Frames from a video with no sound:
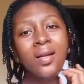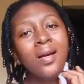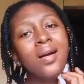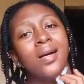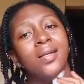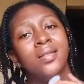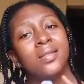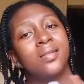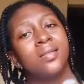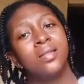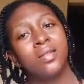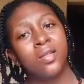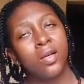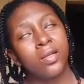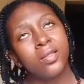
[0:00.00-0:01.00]
I
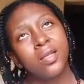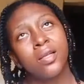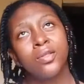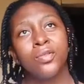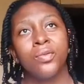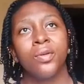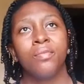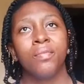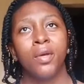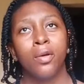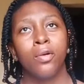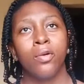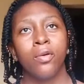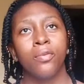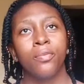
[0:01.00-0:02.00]
started doing
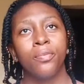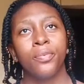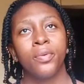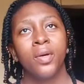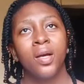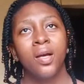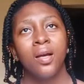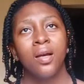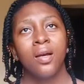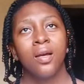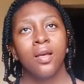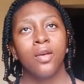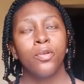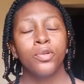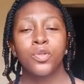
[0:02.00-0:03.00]
makeup, it
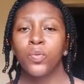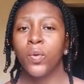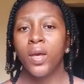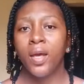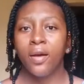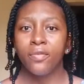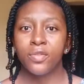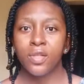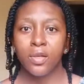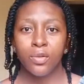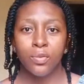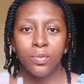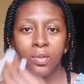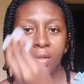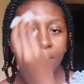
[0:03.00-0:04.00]
was way after
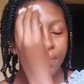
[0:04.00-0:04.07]
uni.